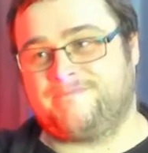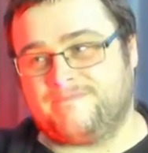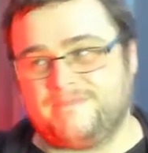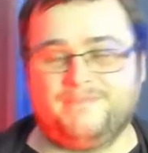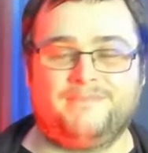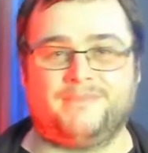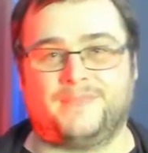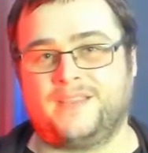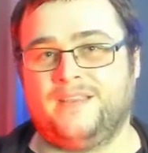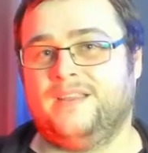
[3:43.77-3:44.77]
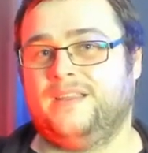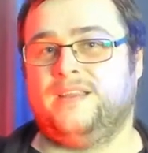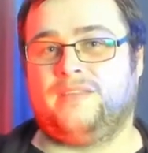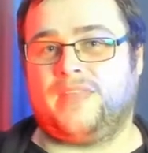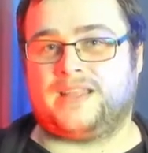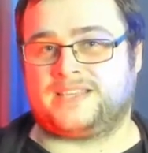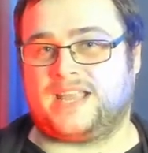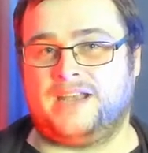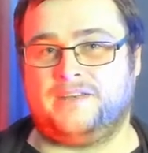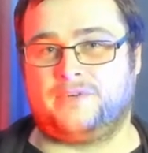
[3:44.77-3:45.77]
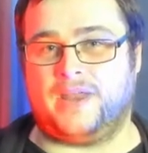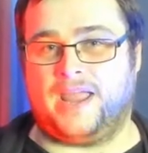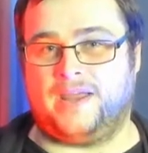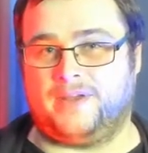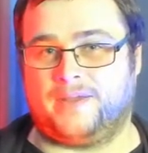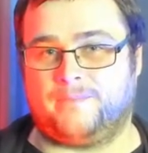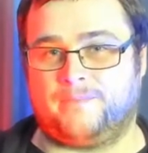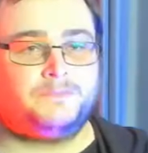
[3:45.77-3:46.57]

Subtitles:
That's the kind of grey area.